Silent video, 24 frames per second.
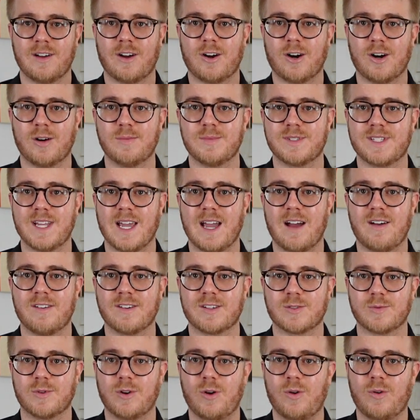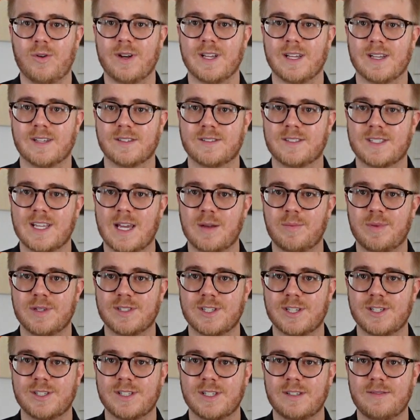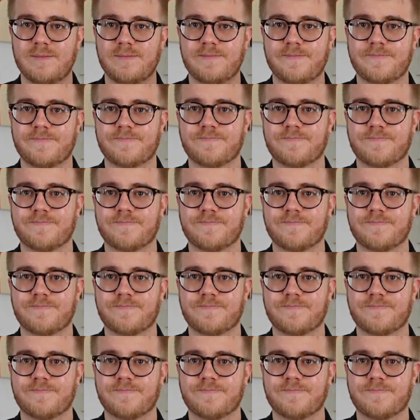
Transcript: arms down because we're holding a set position.